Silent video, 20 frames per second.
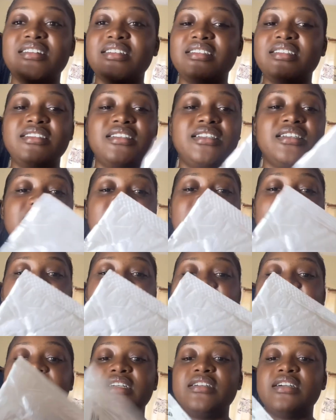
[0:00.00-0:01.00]
Yeah,
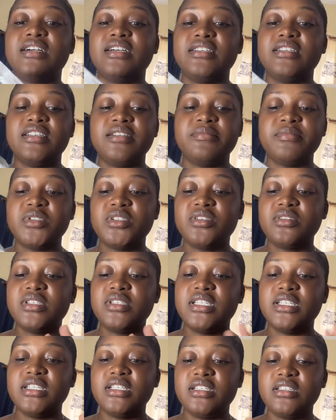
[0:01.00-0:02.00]
I got them
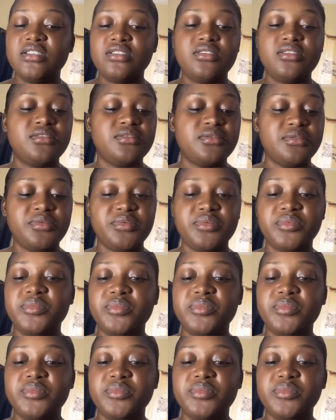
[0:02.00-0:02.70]
today, so